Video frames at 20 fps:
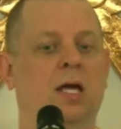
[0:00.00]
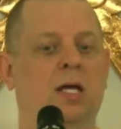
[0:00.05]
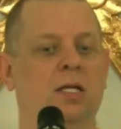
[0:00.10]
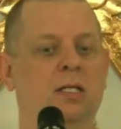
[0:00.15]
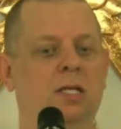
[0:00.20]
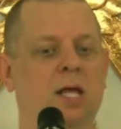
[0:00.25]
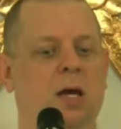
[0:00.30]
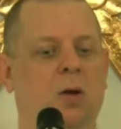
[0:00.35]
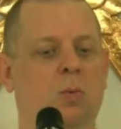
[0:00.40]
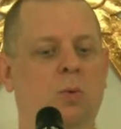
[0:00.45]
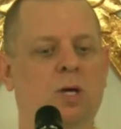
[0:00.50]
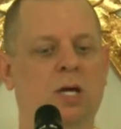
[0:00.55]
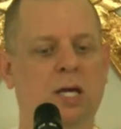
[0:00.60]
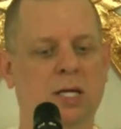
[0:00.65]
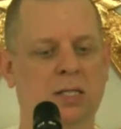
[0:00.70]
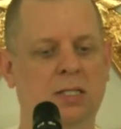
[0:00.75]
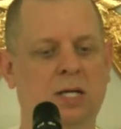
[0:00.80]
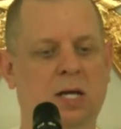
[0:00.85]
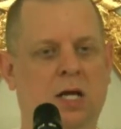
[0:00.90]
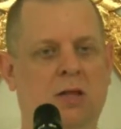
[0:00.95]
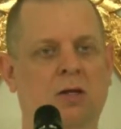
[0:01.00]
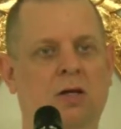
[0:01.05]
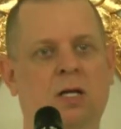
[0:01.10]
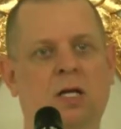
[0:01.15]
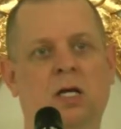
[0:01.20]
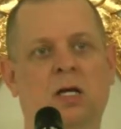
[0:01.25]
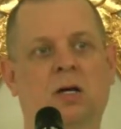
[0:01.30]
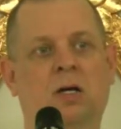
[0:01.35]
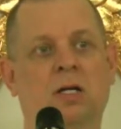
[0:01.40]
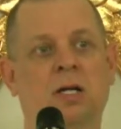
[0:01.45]
is that we get together
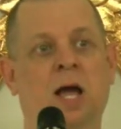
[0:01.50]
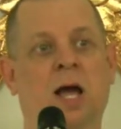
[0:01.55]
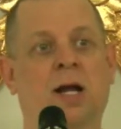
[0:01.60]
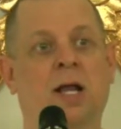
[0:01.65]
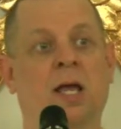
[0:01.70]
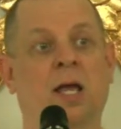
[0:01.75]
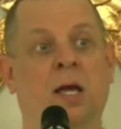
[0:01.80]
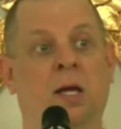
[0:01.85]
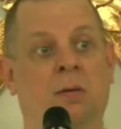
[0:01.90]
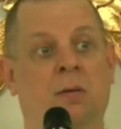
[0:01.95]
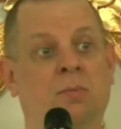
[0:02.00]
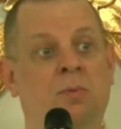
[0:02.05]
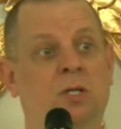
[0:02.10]
here at 9 a.m.,